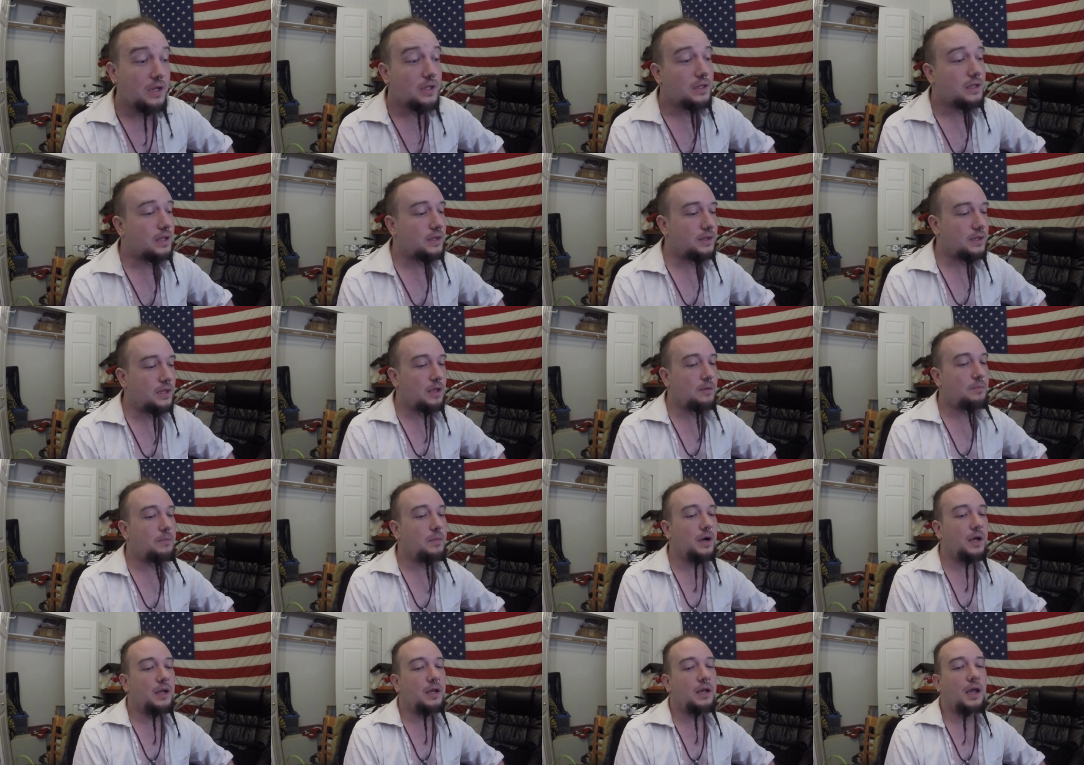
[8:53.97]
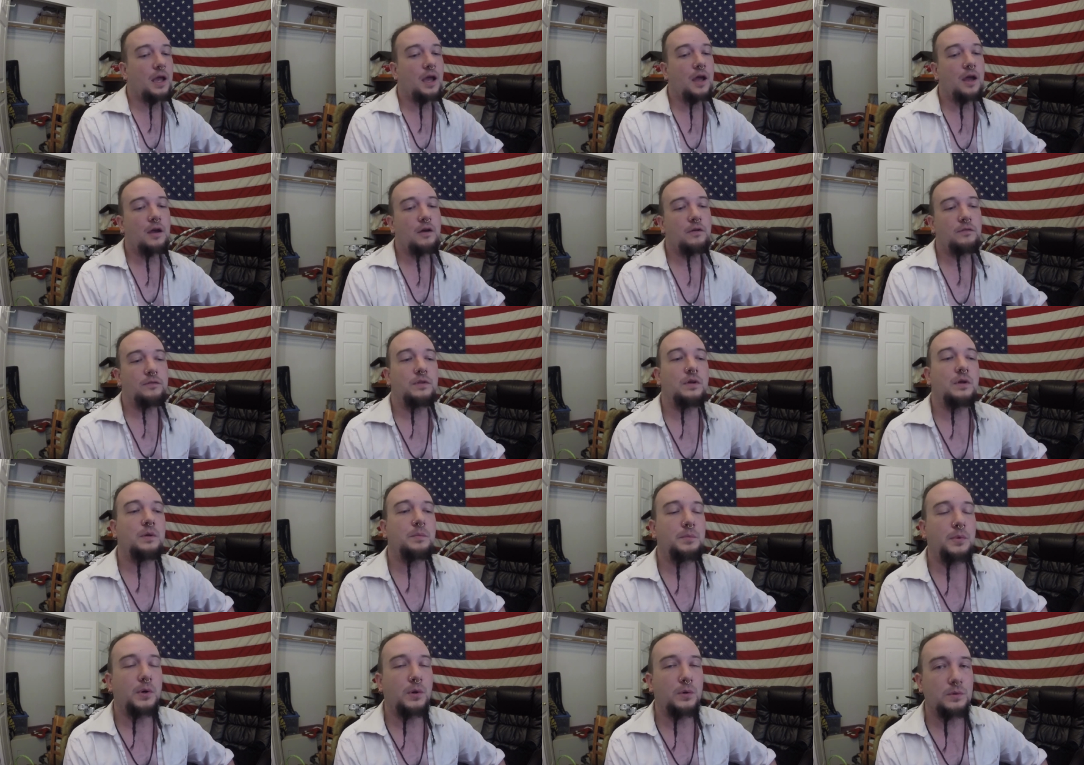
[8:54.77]
that they might have
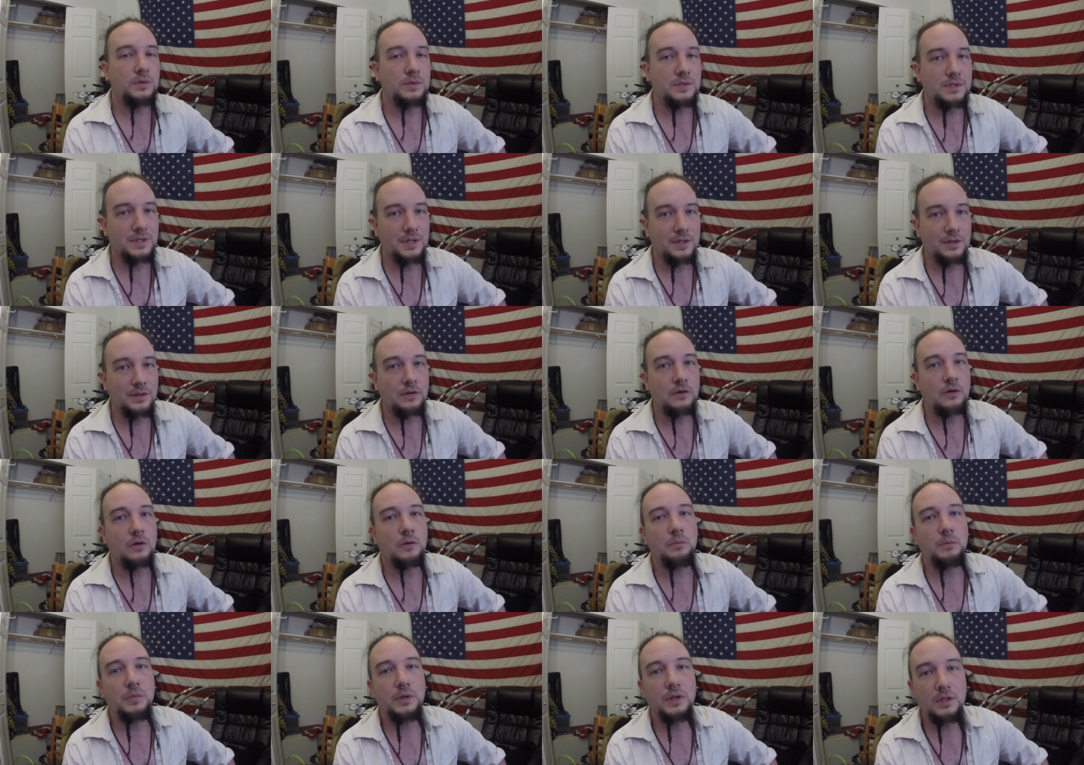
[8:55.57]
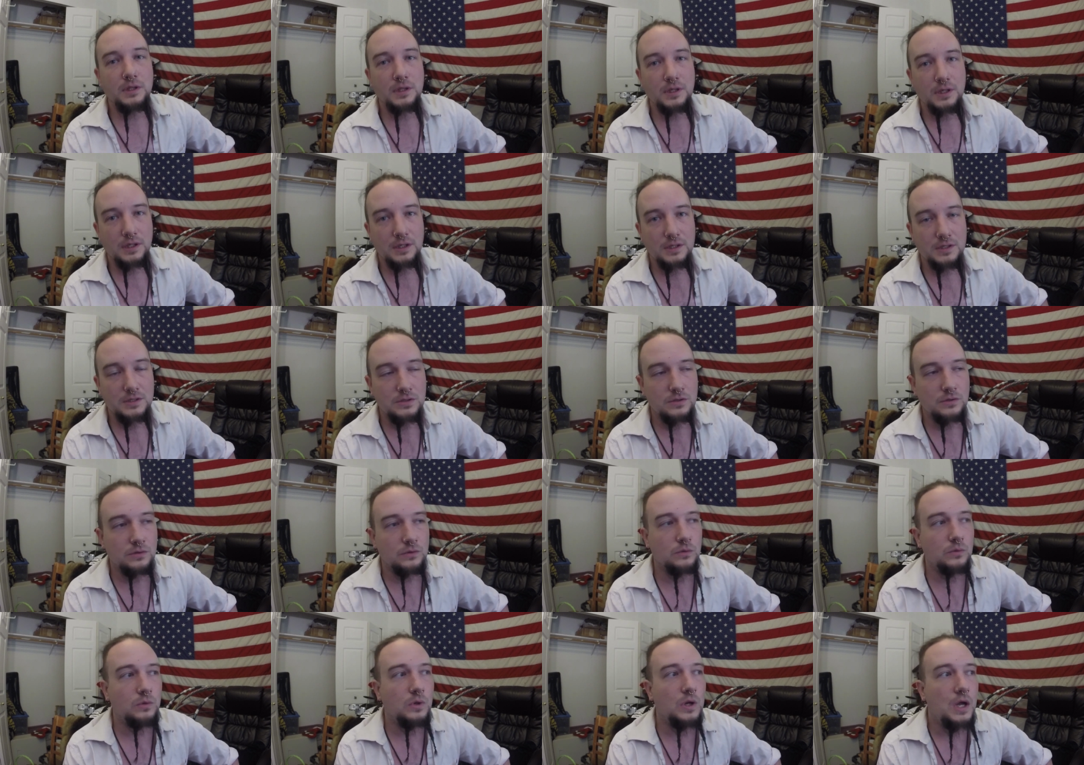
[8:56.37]
their potency, their ability
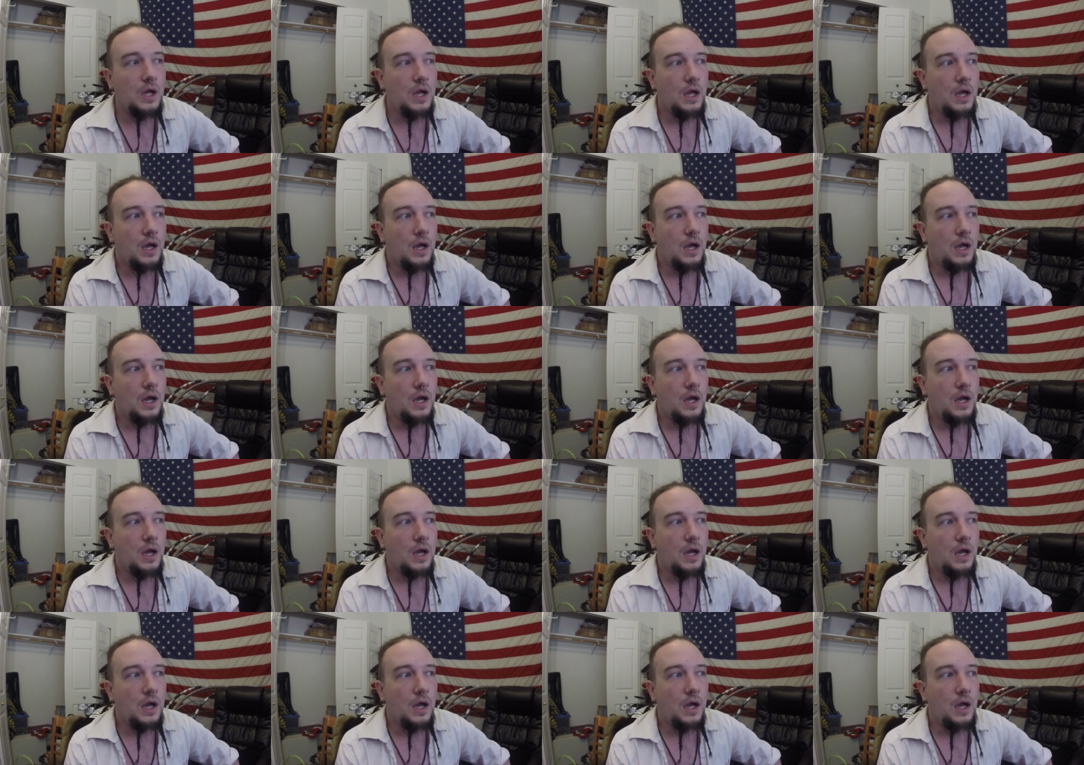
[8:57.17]
to